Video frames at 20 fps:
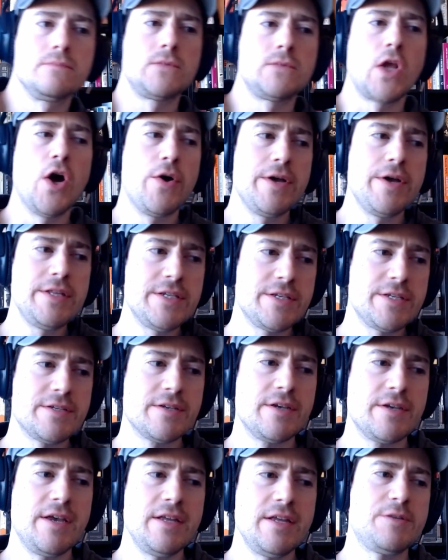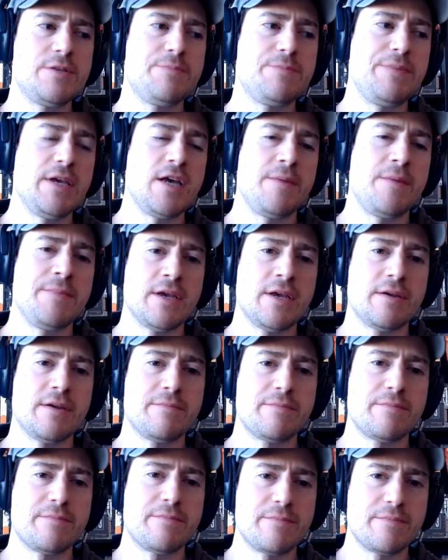Oh, it's becoming
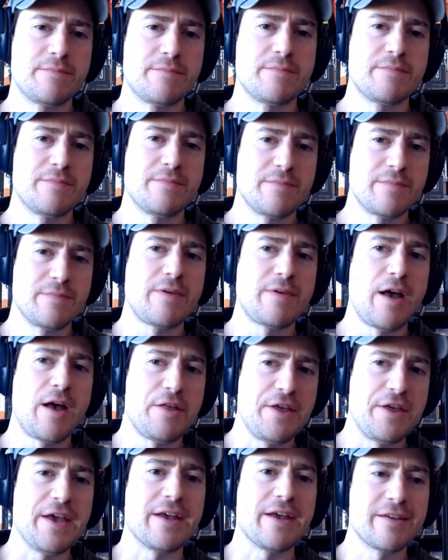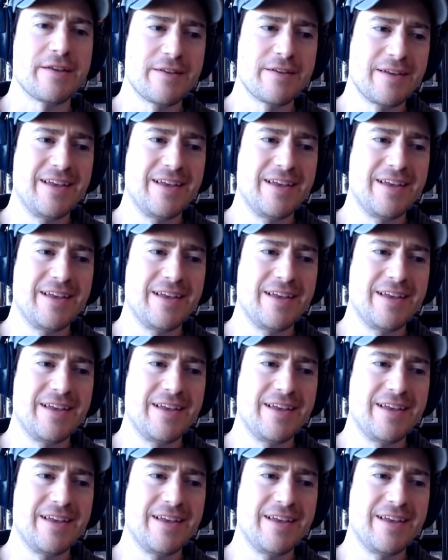a thing.